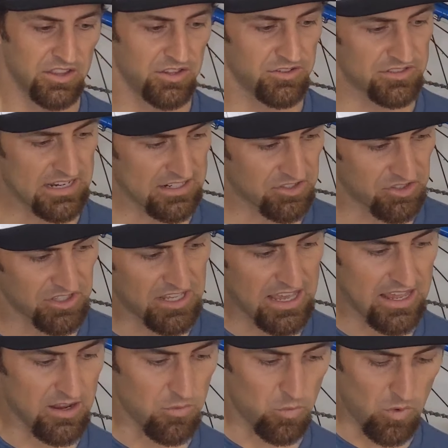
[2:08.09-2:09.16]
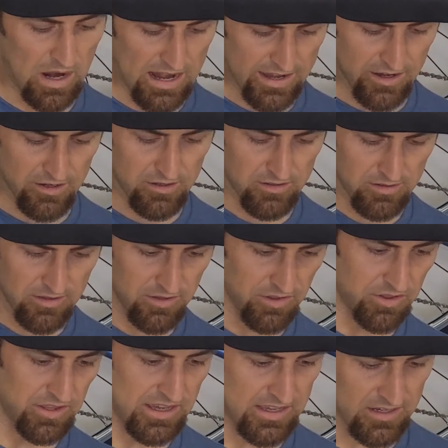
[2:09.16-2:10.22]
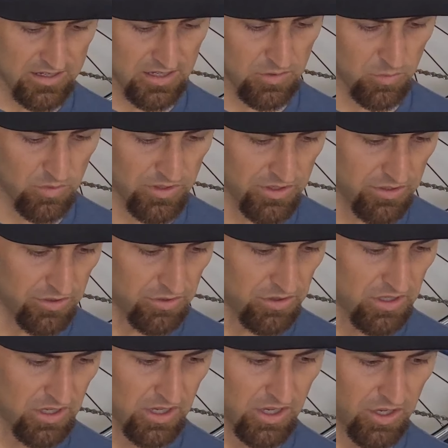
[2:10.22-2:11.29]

There's actually a wire that will